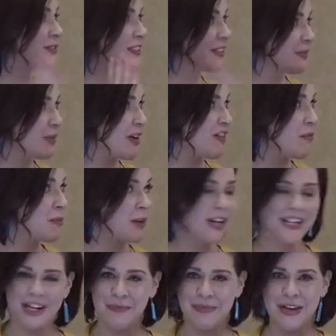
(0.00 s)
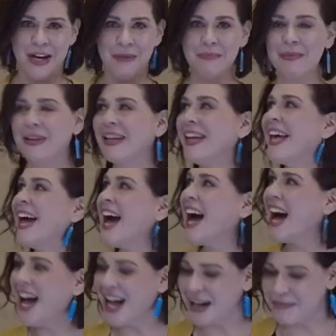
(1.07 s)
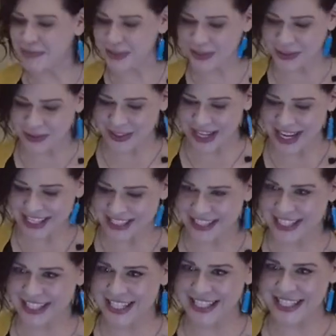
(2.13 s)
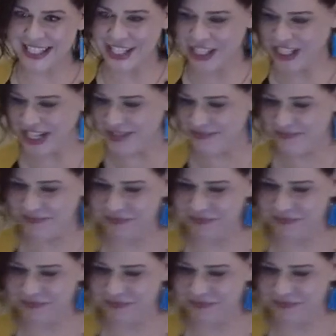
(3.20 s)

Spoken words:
we have a break coming up. So yes, let's get started.